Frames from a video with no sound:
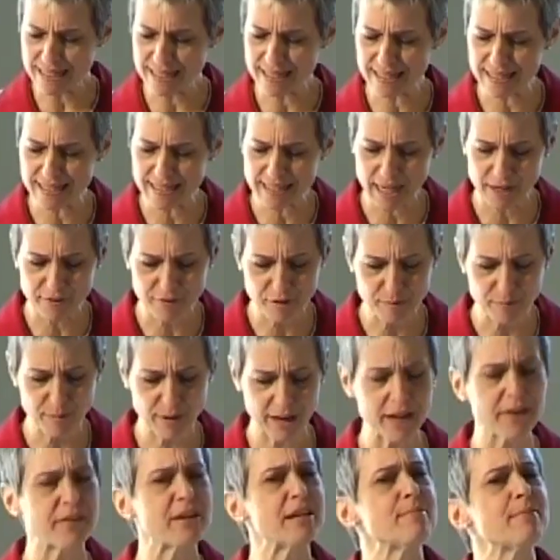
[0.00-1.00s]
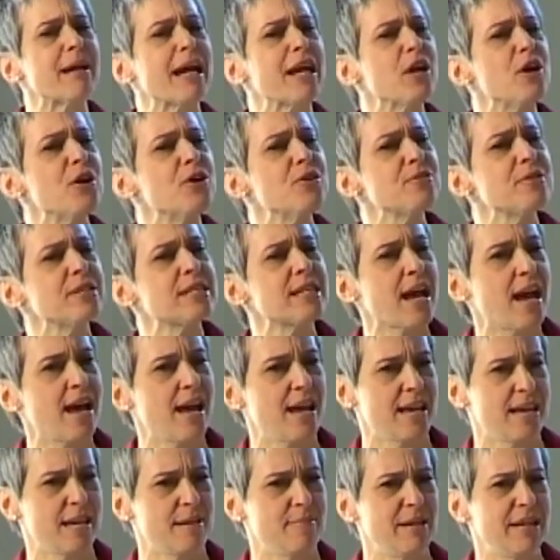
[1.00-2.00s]
to discover prayer in my own
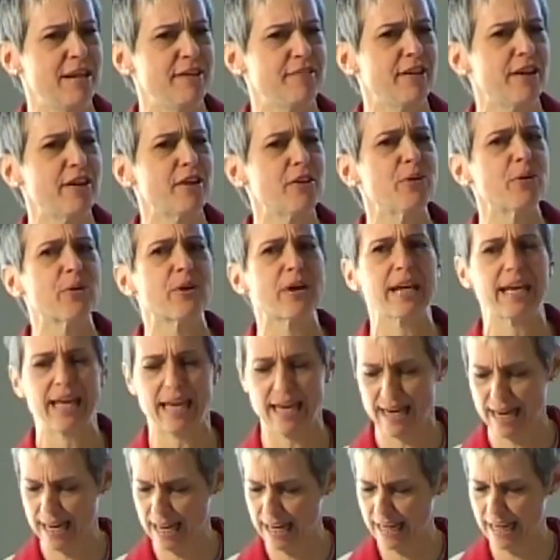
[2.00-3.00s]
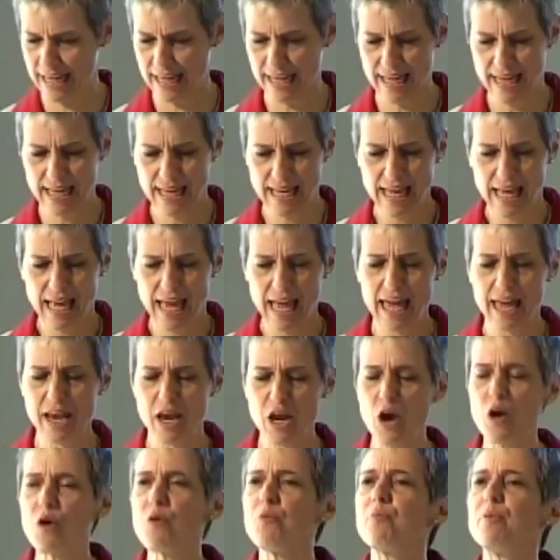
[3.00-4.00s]
time in a very organic
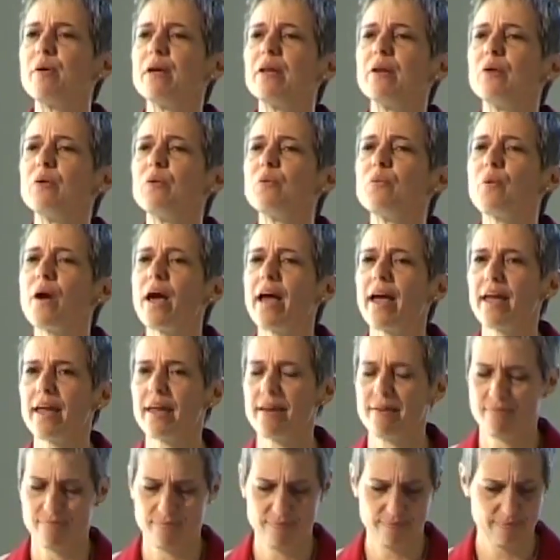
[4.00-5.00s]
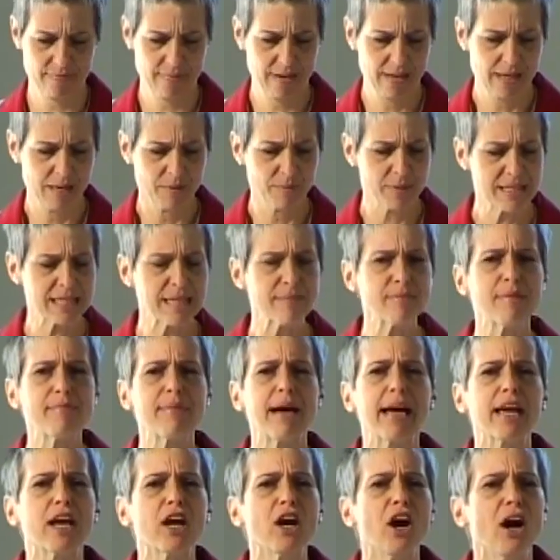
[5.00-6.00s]
and open way. What some of
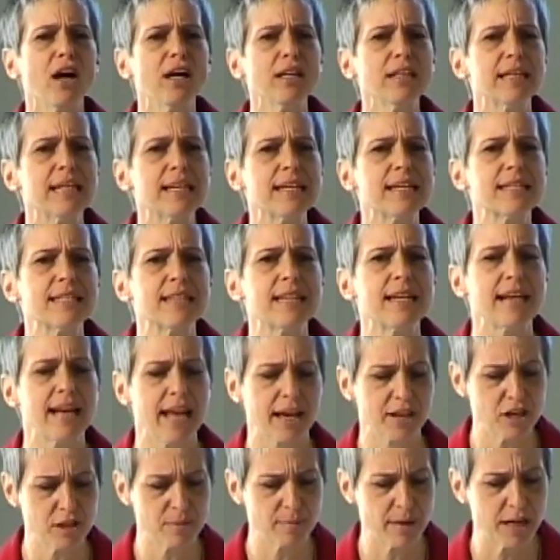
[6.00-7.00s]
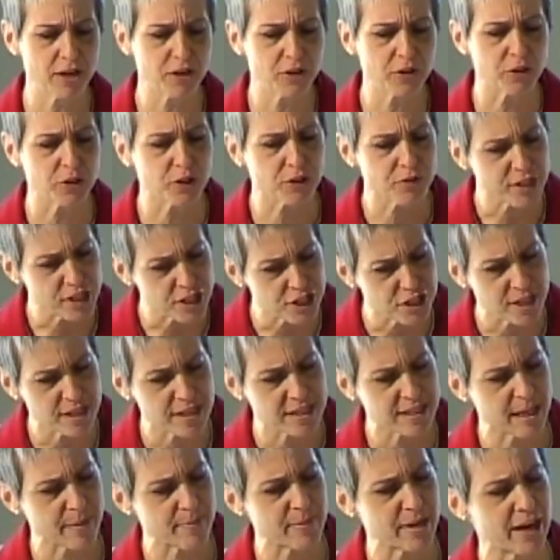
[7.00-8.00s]
my colleagues in an ecumenical
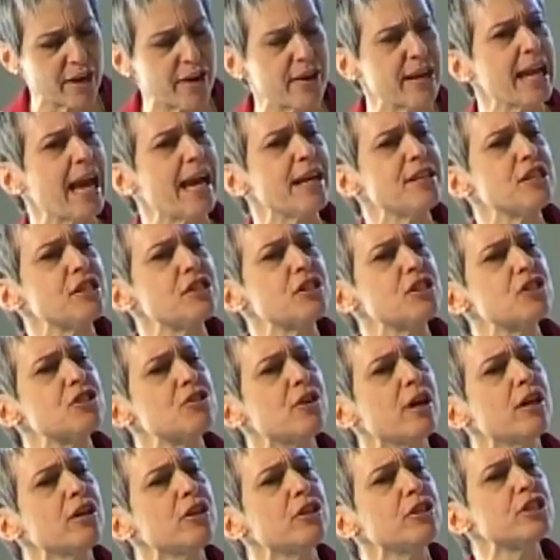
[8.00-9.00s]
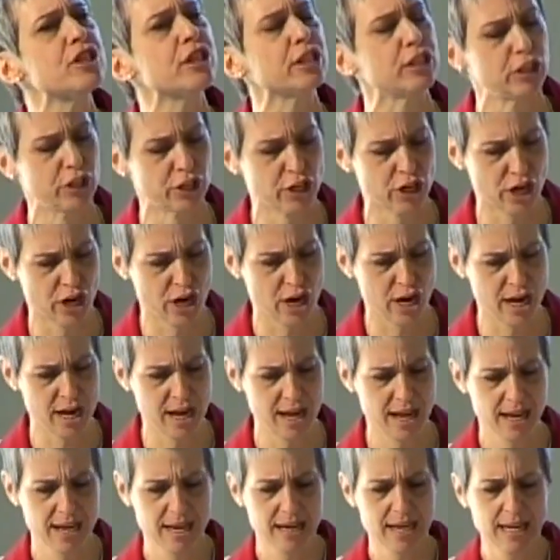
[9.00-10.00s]
Christian seminary had to struggle to learn,